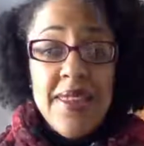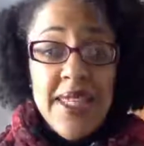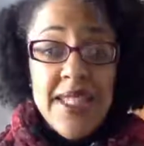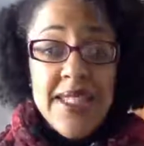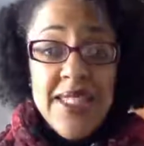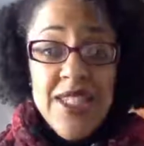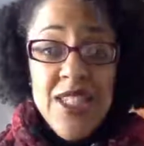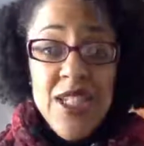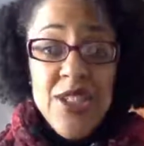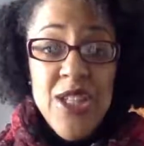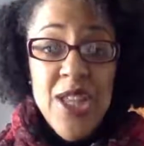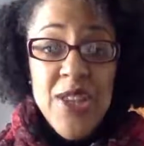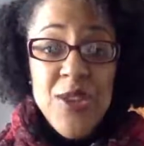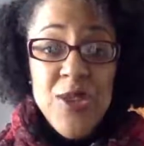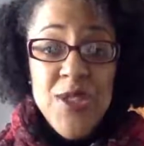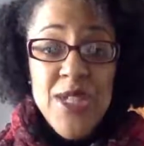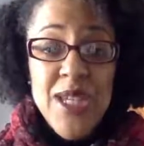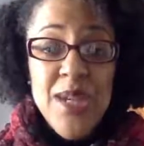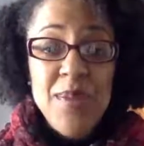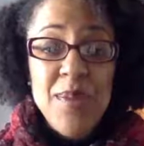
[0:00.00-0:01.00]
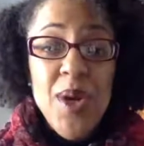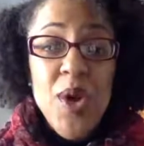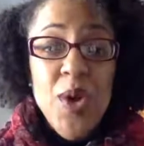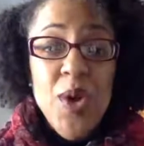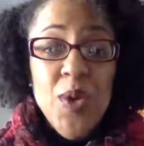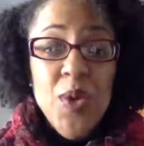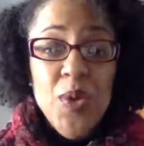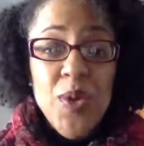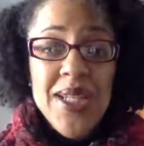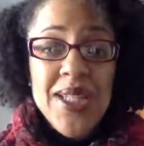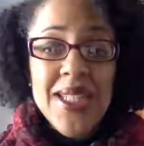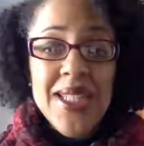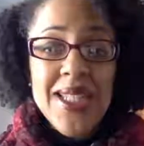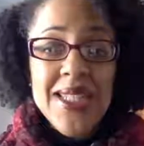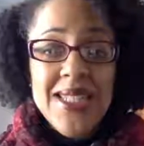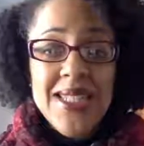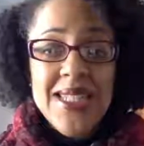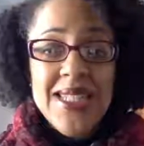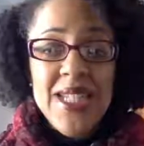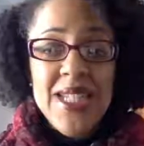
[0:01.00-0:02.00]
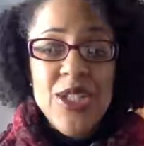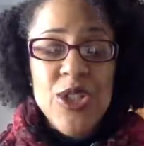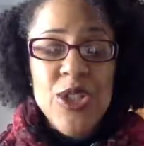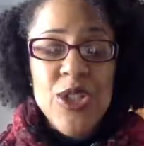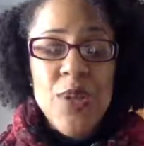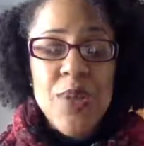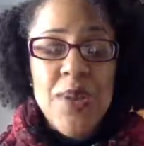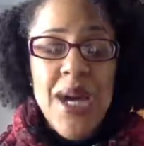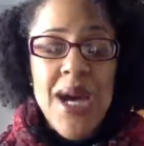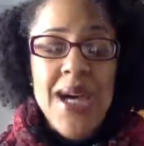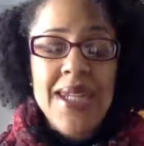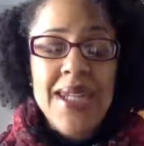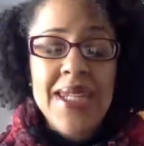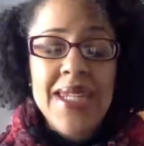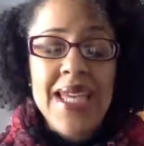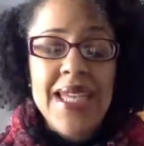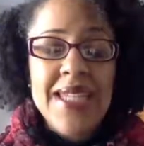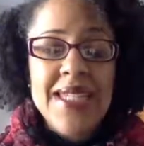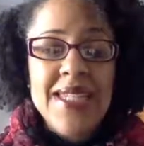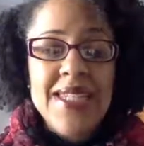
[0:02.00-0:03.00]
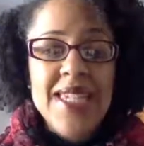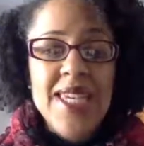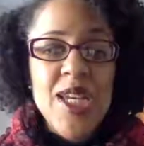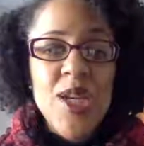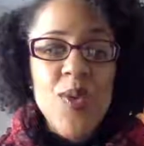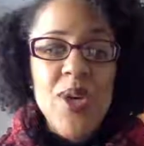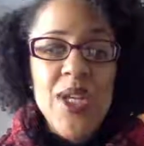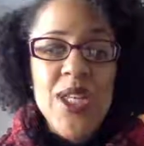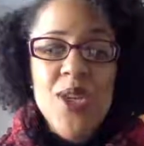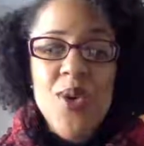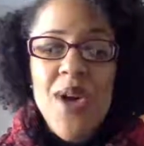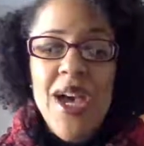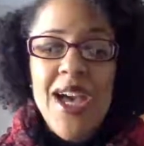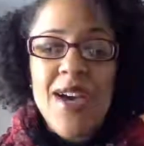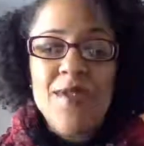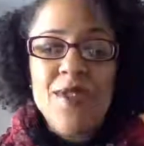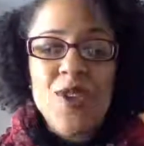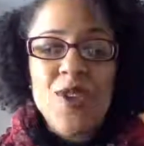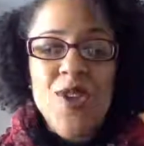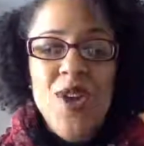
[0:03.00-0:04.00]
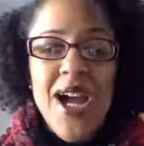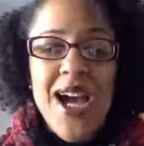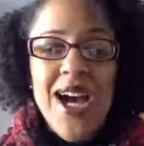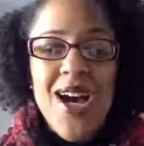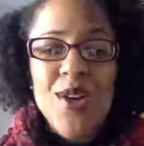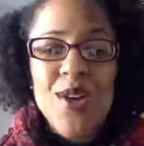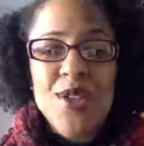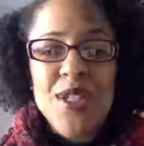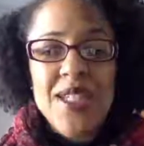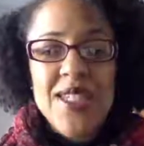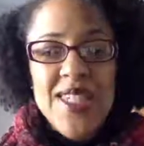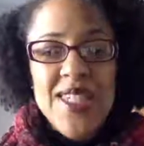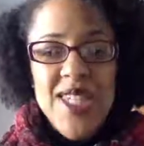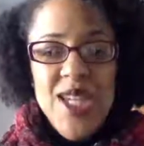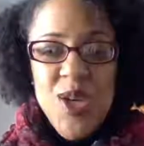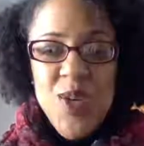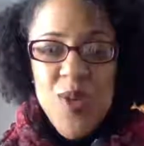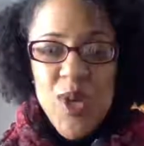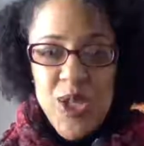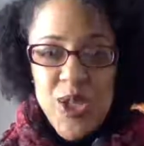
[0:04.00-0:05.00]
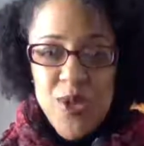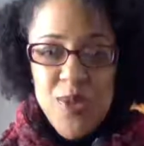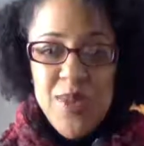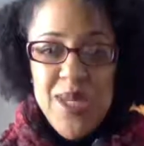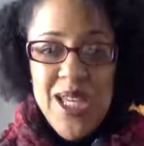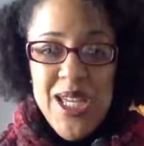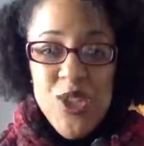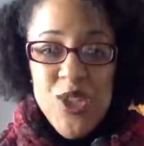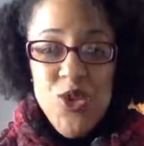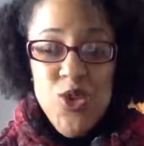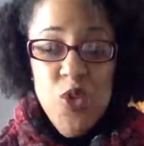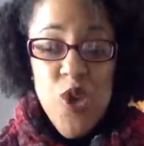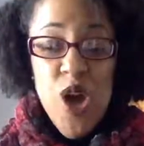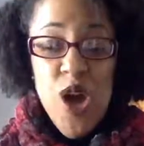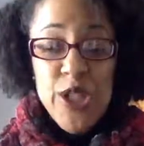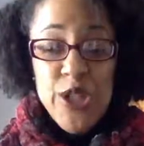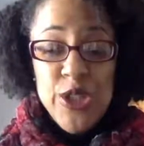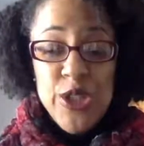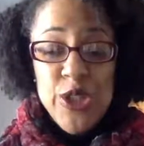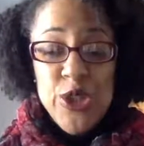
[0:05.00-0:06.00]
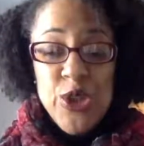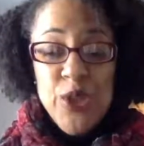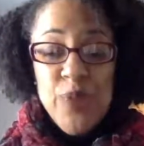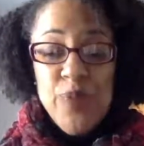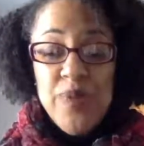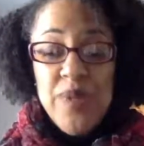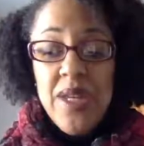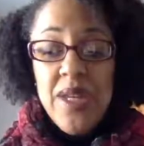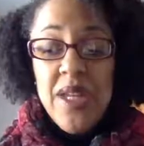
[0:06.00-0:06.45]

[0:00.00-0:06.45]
This is another tip. Really listening to your body and seeing what you have in your house and seeing what you're being drawn to.